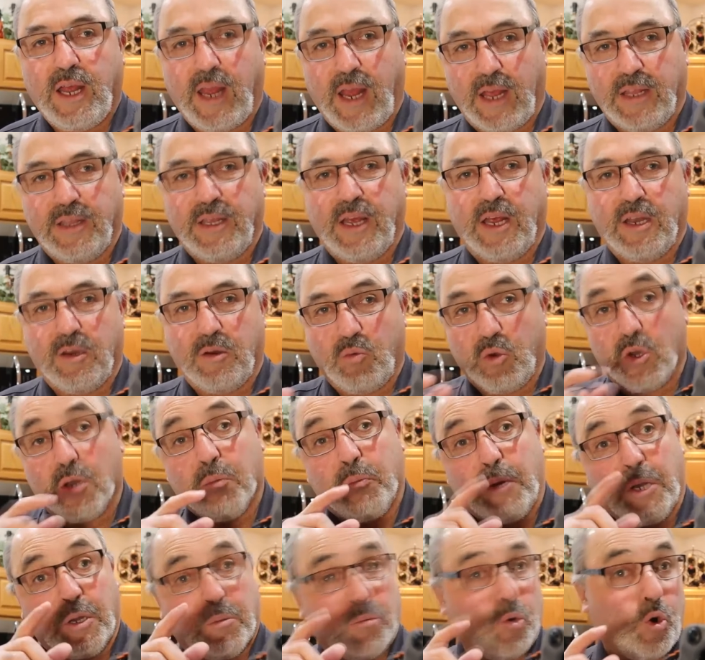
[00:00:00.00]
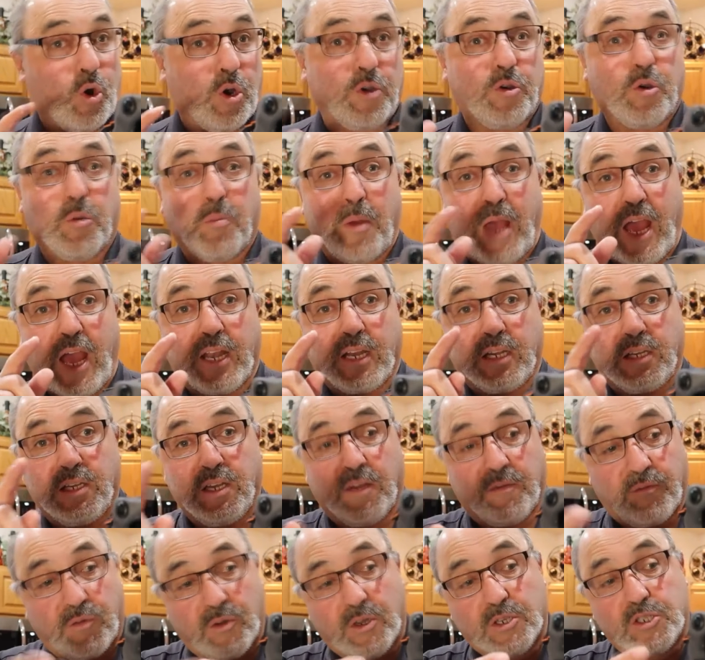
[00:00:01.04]
And then it would have been a more dramatic
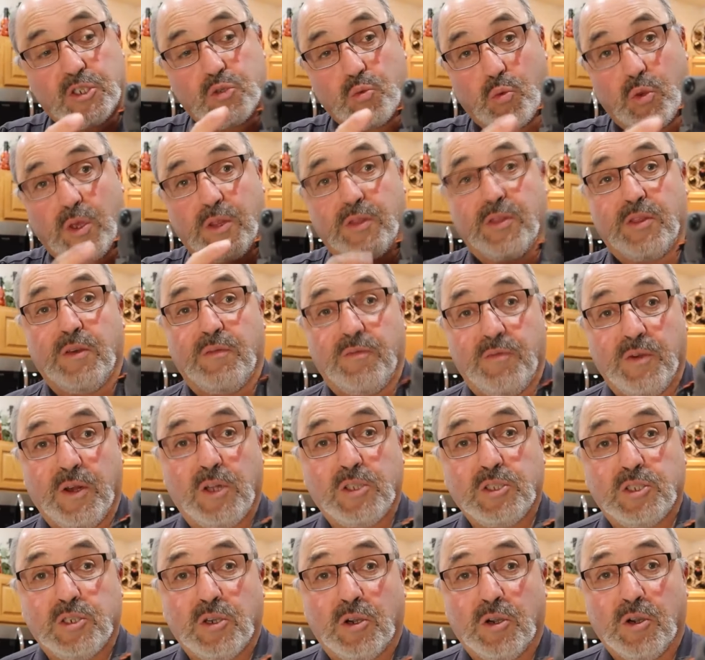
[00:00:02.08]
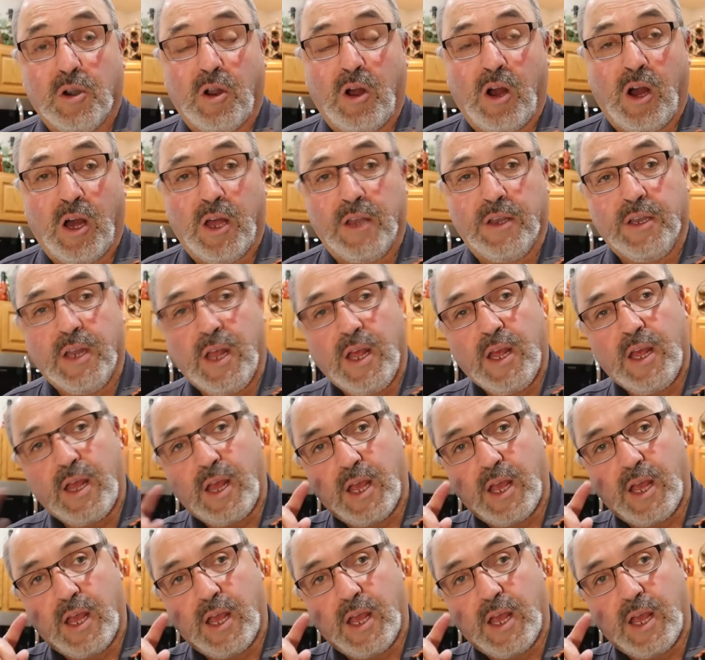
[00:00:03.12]
difference with the filter on